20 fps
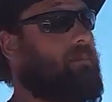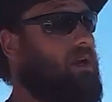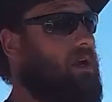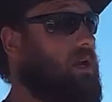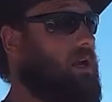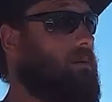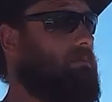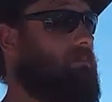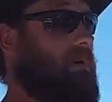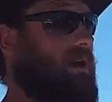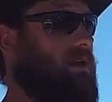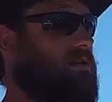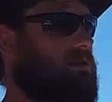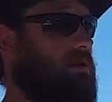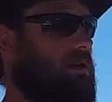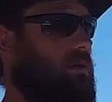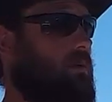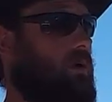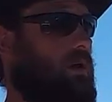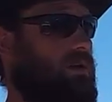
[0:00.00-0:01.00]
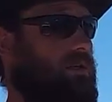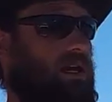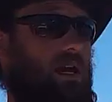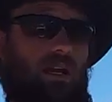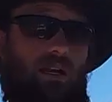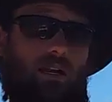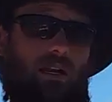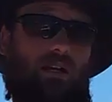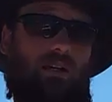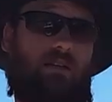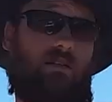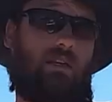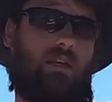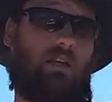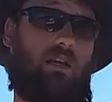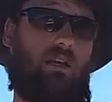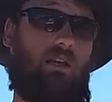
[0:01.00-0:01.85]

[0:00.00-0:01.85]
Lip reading: And basically what that is